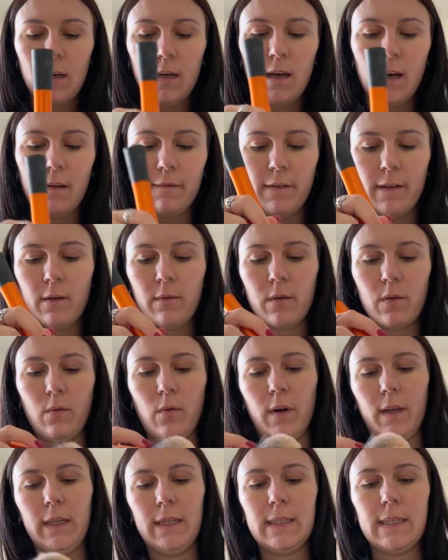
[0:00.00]
I feel like with
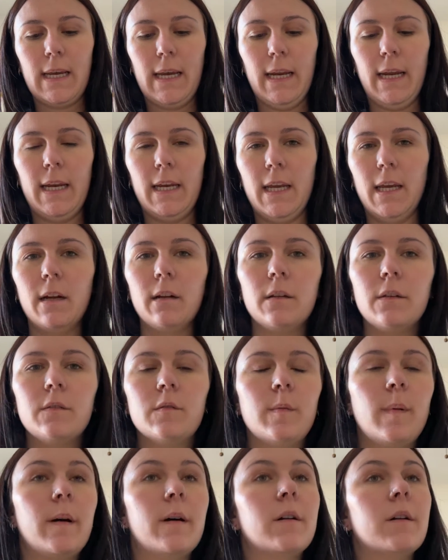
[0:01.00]
oily skin I need a loose
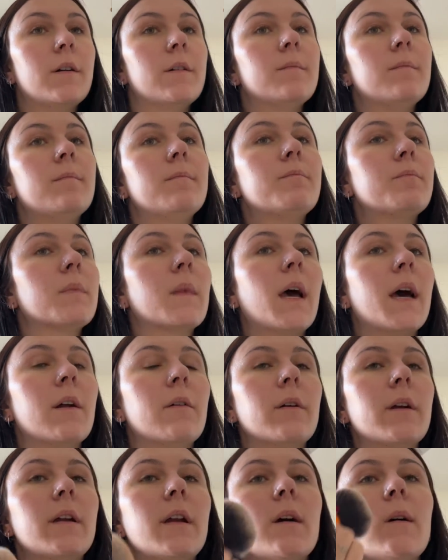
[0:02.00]
powder. I don't
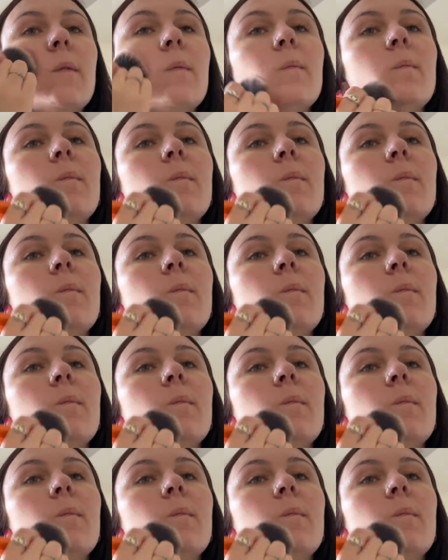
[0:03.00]
really know.